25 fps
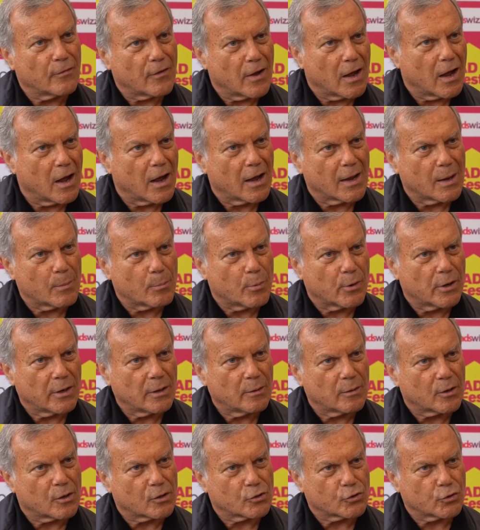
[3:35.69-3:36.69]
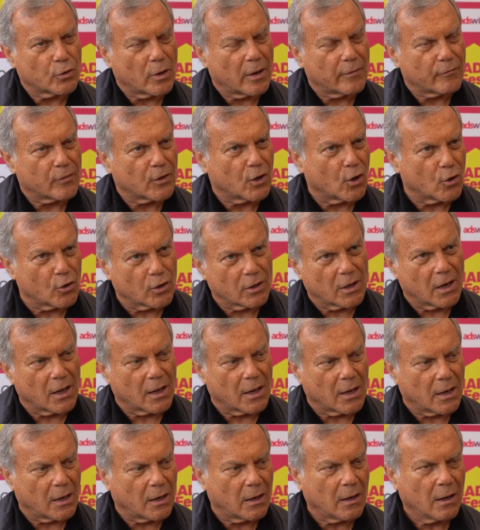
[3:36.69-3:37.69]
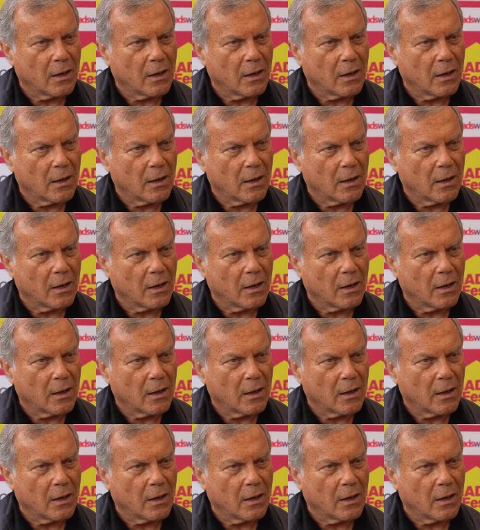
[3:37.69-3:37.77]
a hybrid because you have the online,